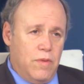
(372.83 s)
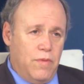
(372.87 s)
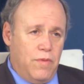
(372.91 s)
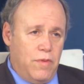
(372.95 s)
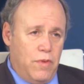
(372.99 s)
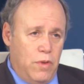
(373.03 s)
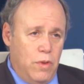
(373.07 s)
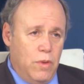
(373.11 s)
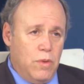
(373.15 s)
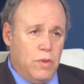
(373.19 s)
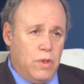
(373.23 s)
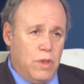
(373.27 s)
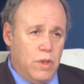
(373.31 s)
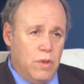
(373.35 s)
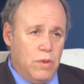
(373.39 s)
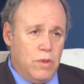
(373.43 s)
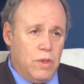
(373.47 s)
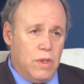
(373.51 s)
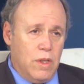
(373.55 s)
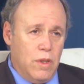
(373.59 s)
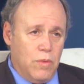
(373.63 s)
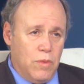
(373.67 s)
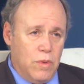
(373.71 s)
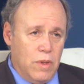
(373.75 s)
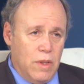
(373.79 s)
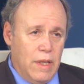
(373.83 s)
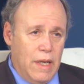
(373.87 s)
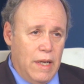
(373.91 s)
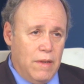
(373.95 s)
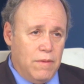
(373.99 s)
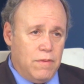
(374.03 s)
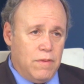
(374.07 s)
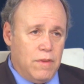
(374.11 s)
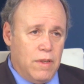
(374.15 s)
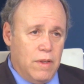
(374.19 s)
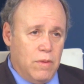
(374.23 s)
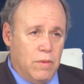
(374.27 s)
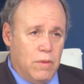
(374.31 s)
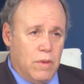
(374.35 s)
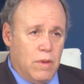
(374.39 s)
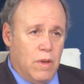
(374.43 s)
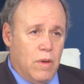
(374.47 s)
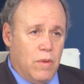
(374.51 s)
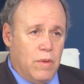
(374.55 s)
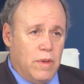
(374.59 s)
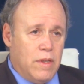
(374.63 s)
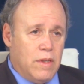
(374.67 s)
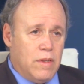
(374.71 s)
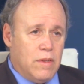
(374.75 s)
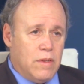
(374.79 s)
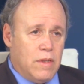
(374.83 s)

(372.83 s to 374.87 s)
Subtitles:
few Jews that were left that were going to